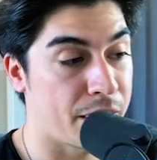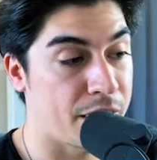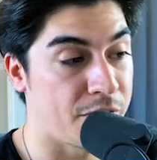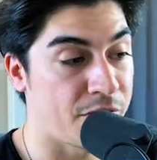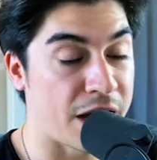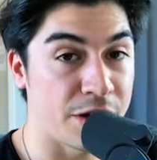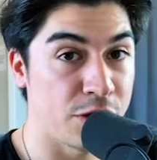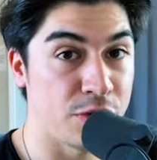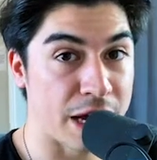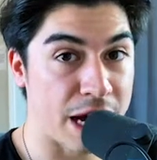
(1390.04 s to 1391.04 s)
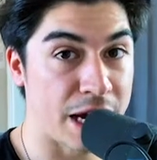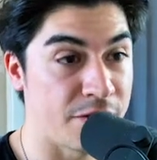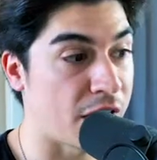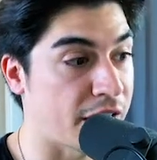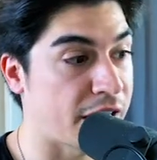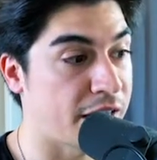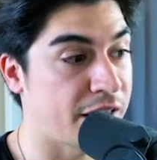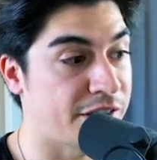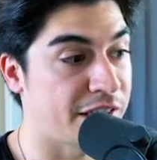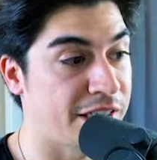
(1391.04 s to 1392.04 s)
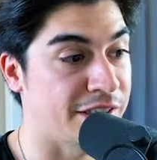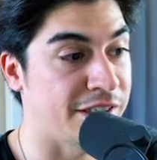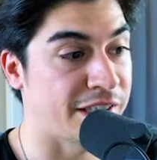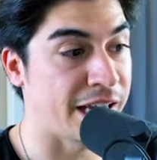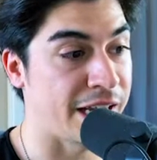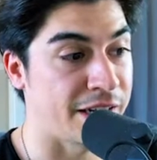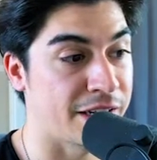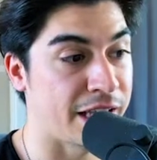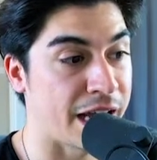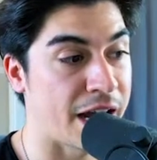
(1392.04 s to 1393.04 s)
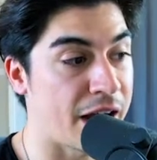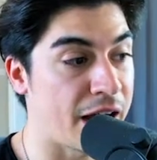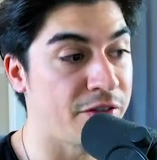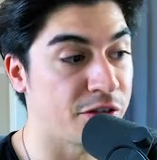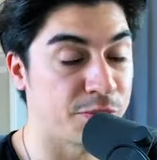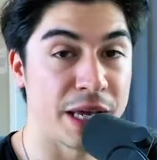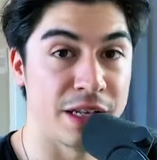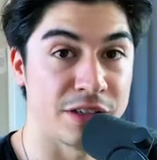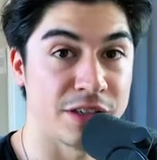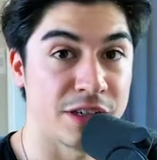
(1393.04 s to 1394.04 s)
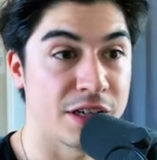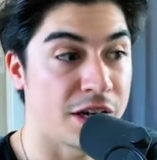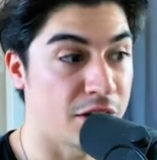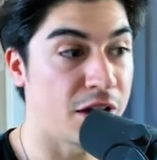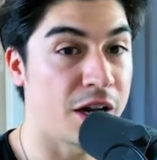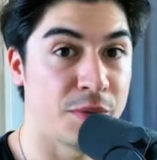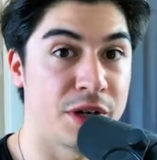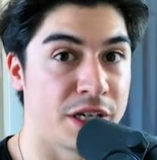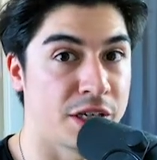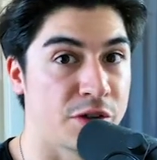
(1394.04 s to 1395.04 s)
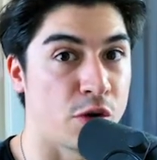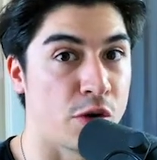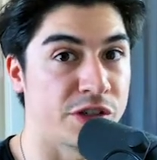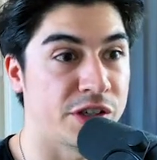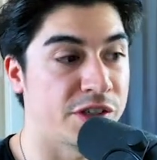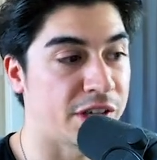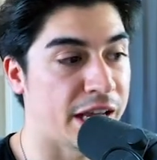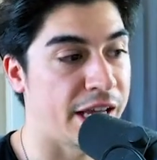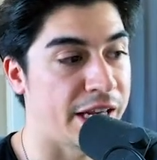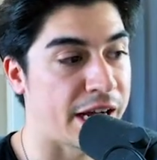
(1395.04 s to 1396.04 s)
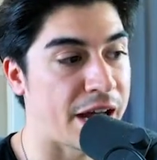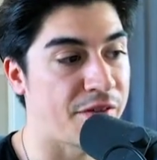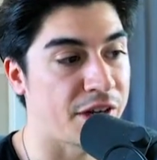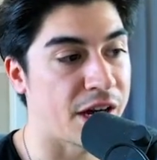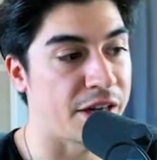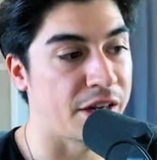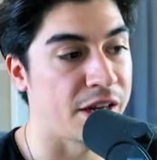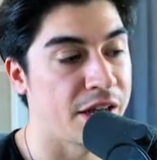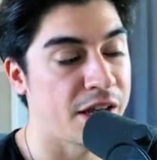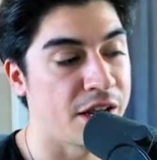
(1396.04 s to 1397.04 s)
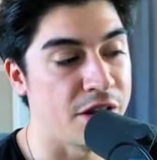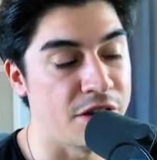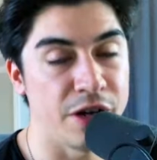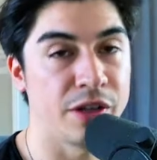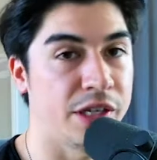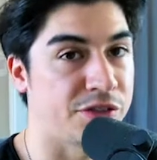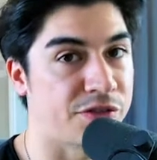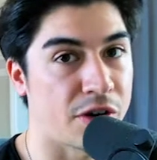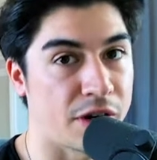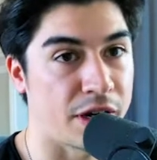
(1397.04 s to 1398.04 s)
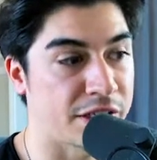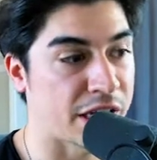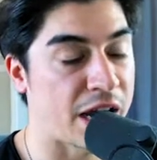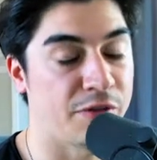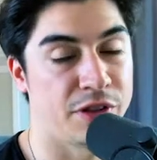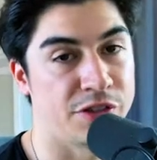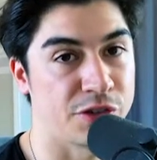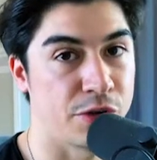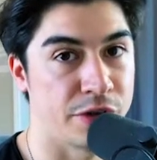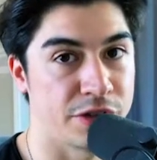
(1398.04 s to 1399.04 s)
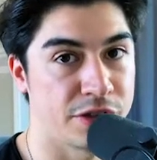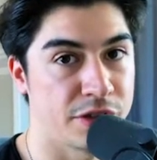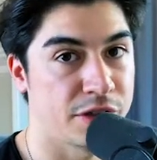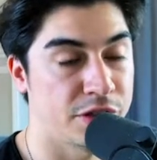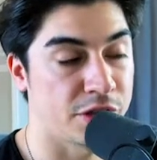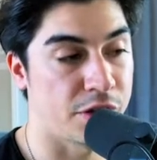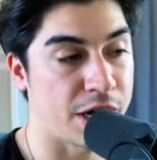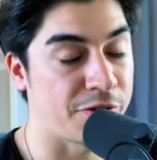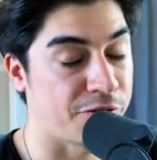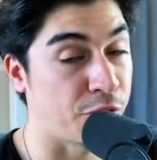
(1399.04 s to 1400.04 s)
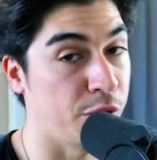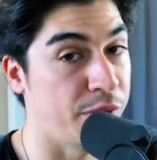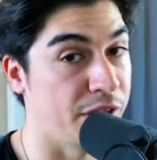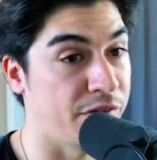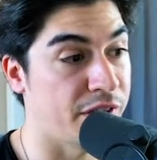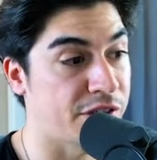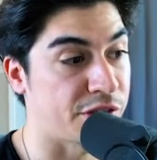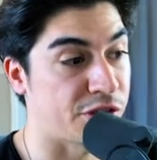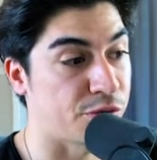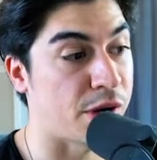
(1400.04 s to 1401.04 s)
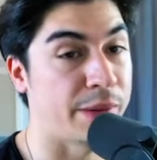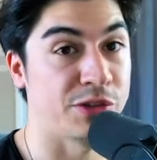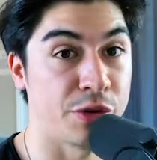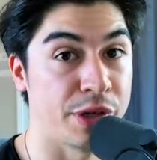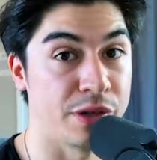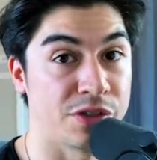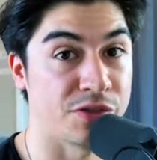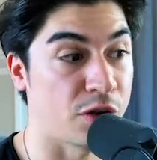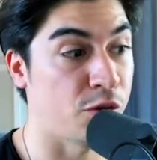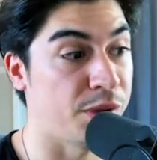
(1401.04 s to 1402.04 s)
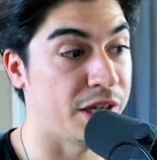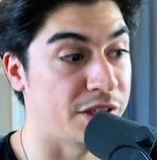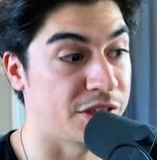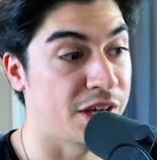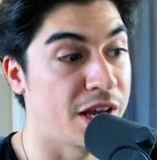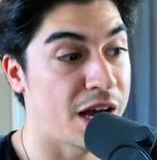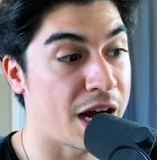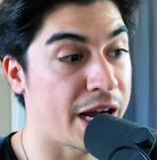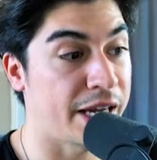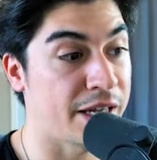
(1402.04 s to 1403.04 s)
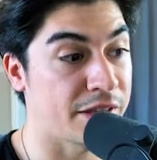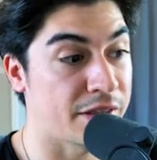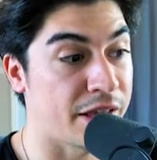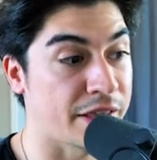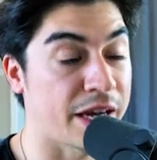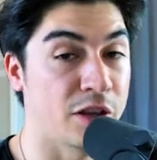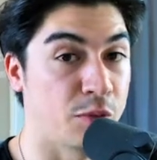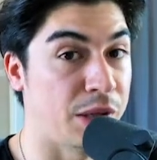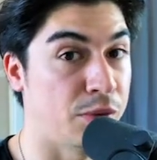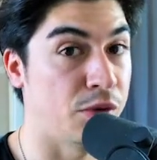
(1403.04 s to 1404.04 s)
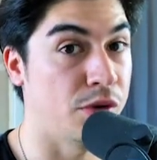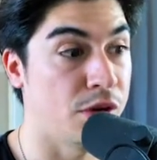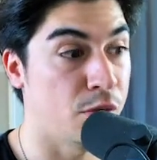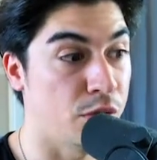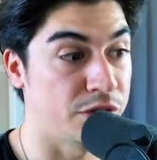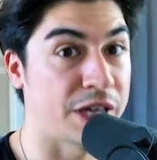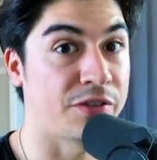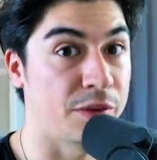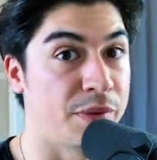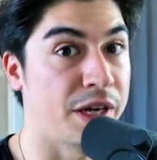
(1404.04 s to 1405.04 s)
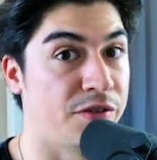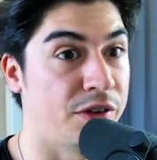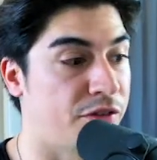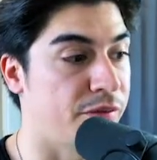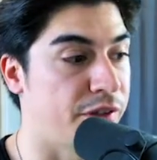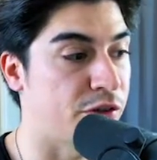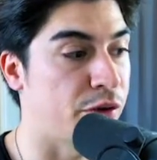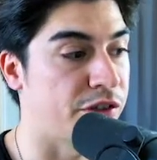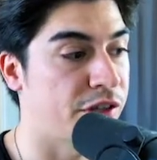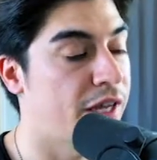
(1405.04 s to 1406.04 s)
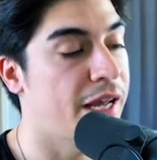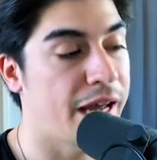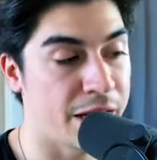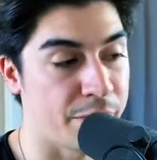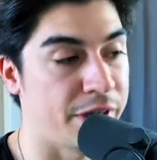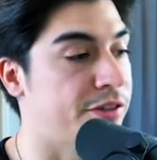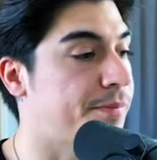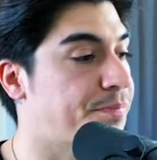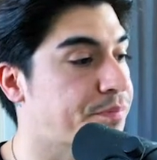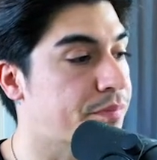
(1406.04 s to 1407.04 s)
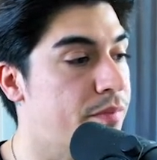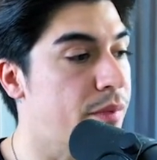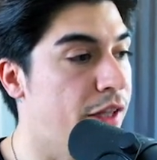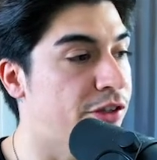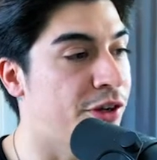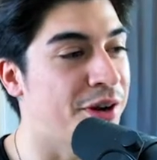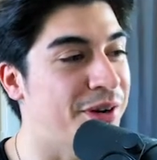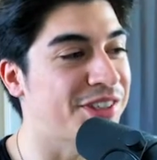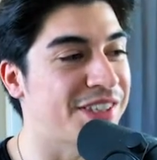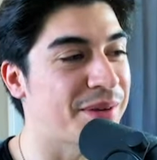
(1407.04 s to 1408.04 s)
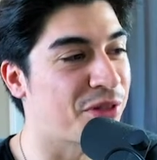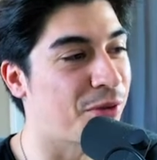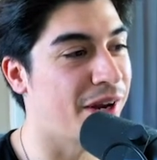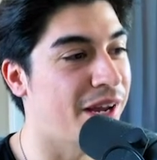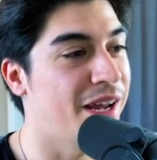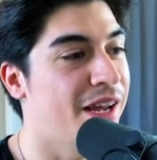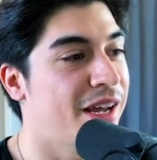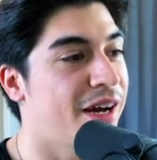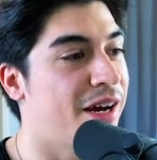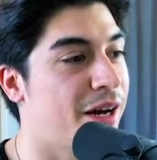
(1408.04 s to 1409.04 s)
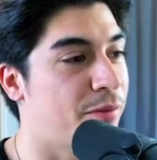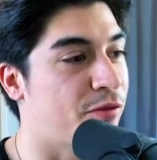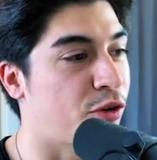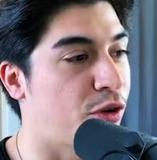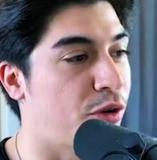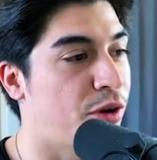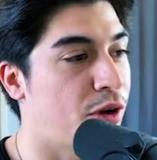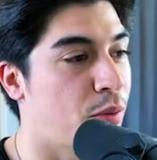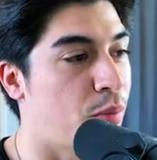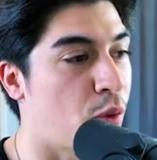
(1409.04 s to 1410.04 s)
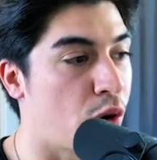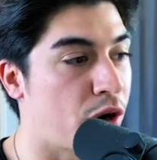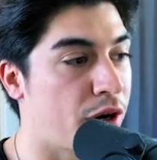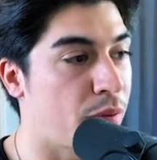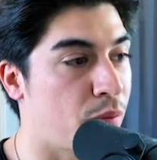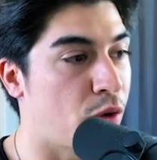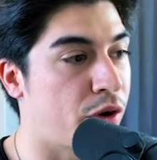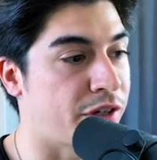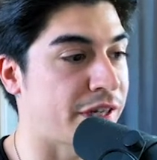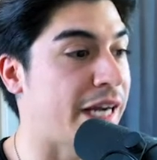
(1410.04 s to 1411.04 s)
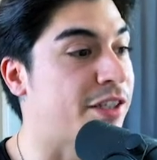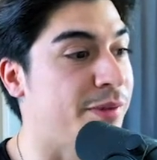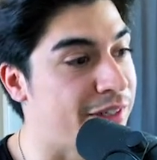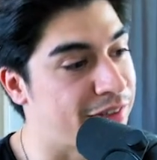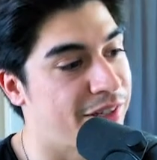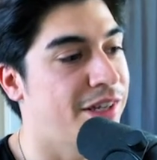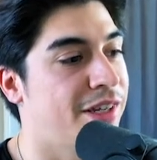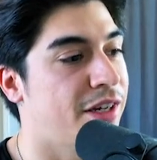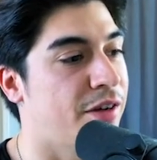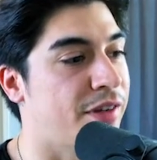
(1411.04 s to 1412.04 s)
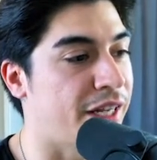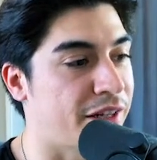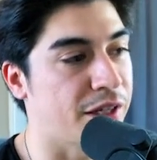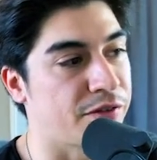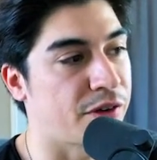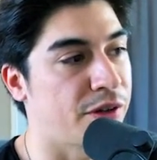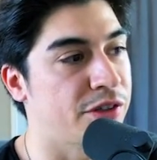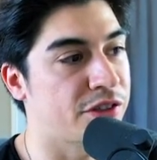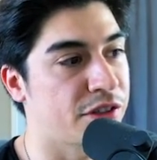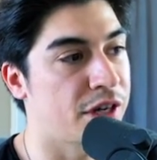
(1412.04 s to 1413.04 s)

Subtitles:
value that I've gotten out of this is insane. Like I've spent a lot of money on other courses and I haven't gotten nearly as far as I have with this course. So I fully believe in this, which is why I'm showing you this funnel, because I think that other people will definitely benefit from this course. Anyways, so if you go to step 3, for more enticement of getting ClickFunnels,